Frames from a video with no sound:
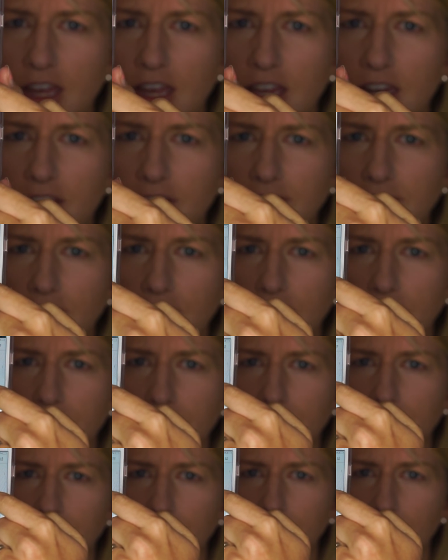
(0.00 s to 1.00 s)
And I was like,
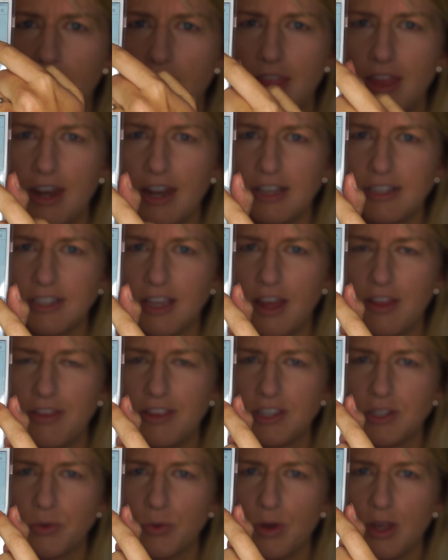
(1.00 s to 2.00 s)
and then I saw
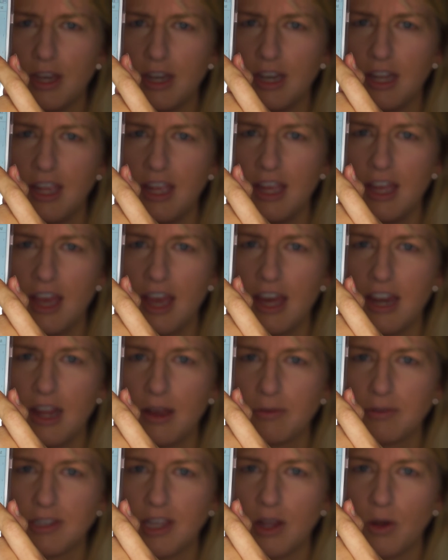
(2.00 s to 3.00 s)
this one. And
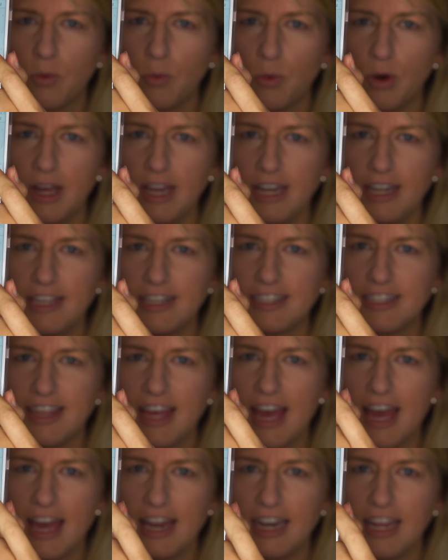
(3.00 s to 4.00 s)
I was like, what is
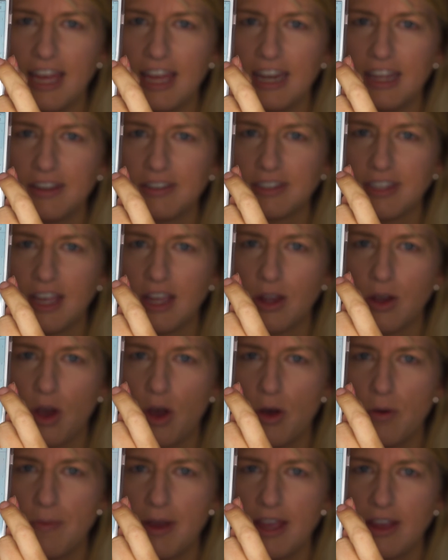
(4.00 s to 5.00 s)
that? And I was like,
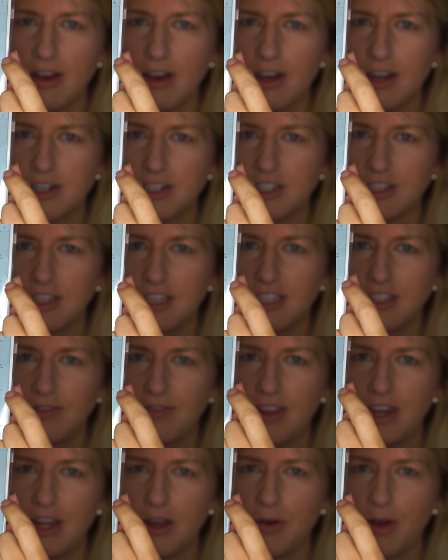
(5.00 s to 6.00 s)
oh my gosh, this
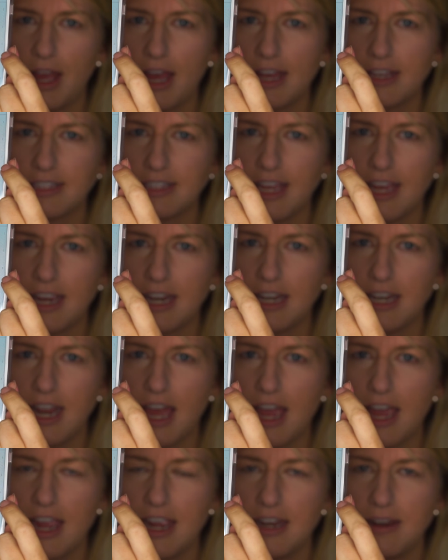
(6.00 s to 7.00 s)
video has like
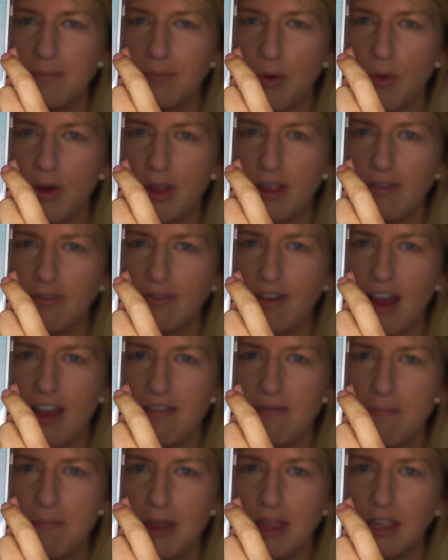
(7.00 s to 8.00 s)

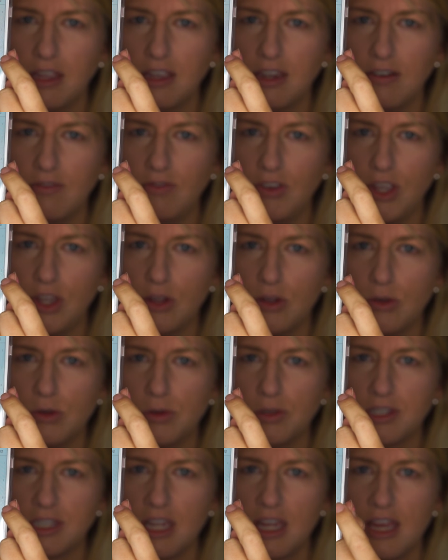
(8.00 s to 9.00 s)
9.5 million
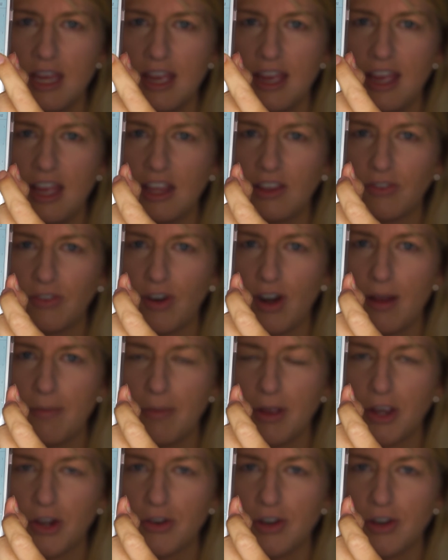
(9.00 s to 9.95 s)
views. It's from a